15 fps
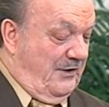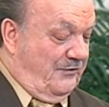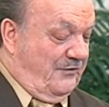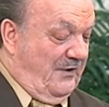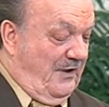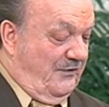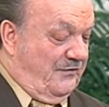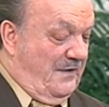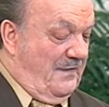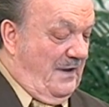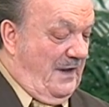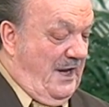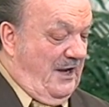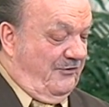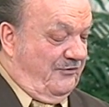It says in
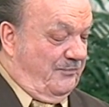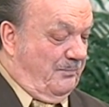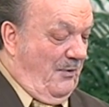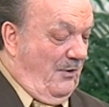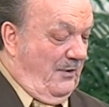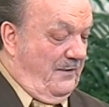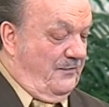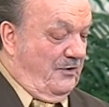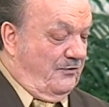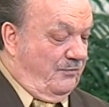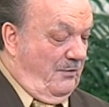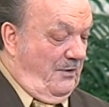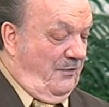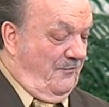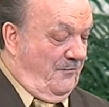the last part of the
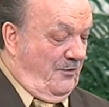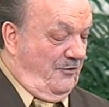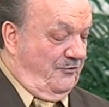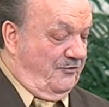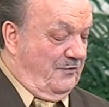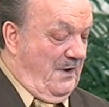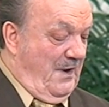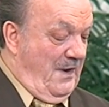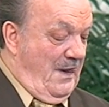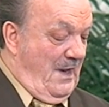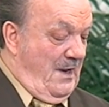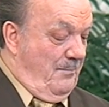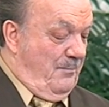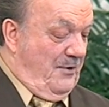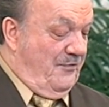12th verse,
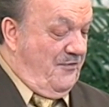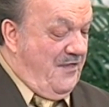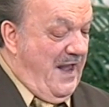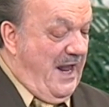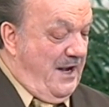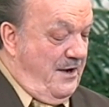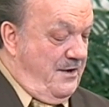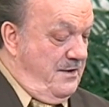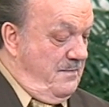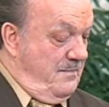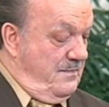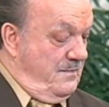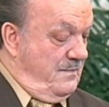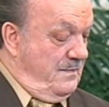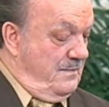but then,
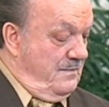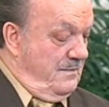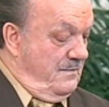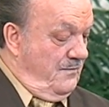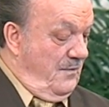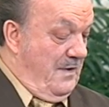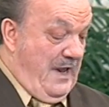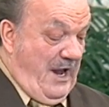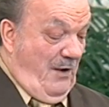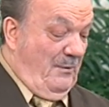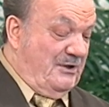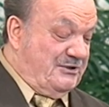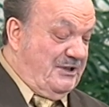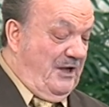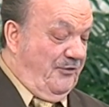for now
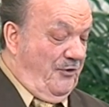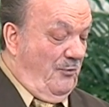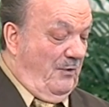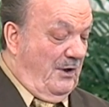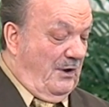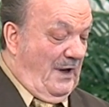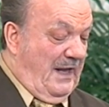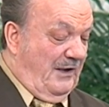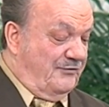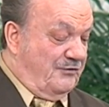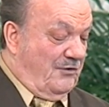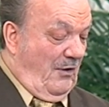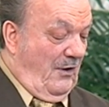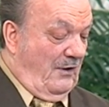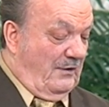we see through a glass
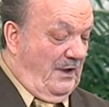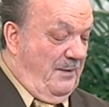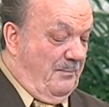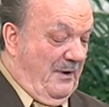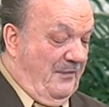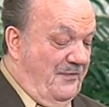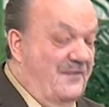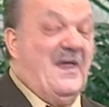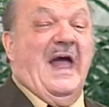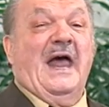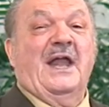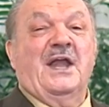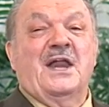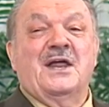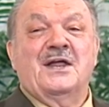darkly, but
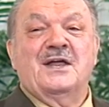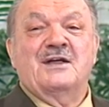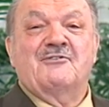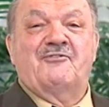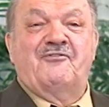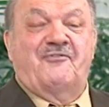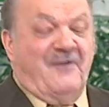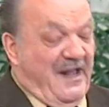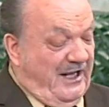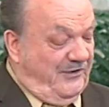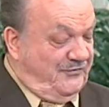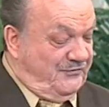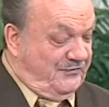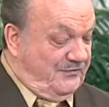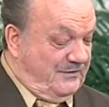then
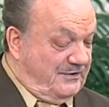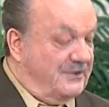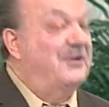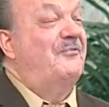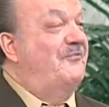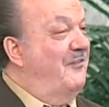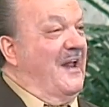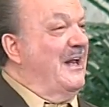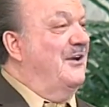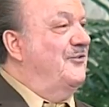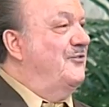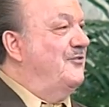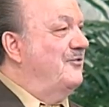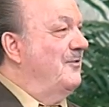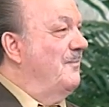face to
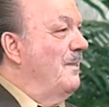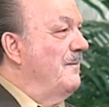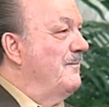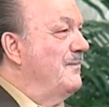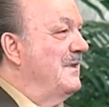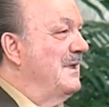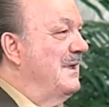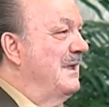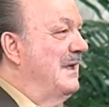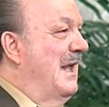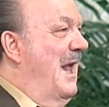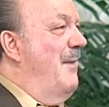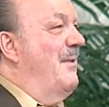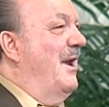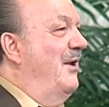face.
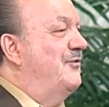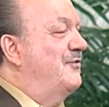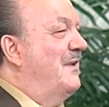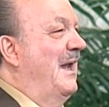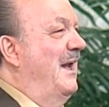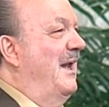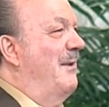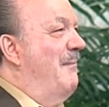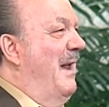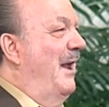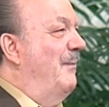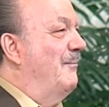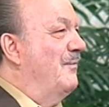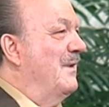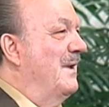How many say
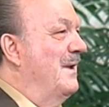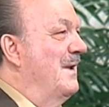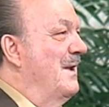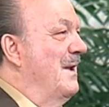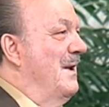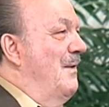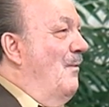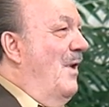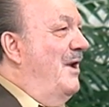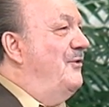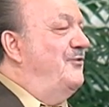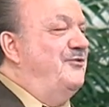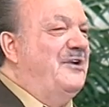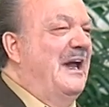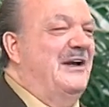amen?
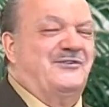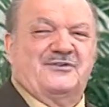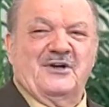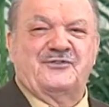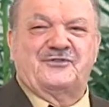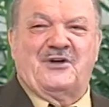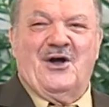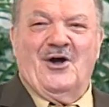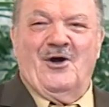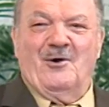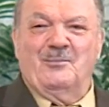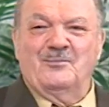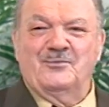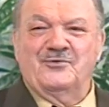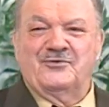When Jesus
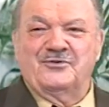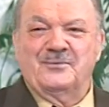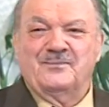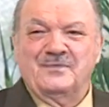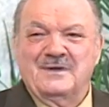comes,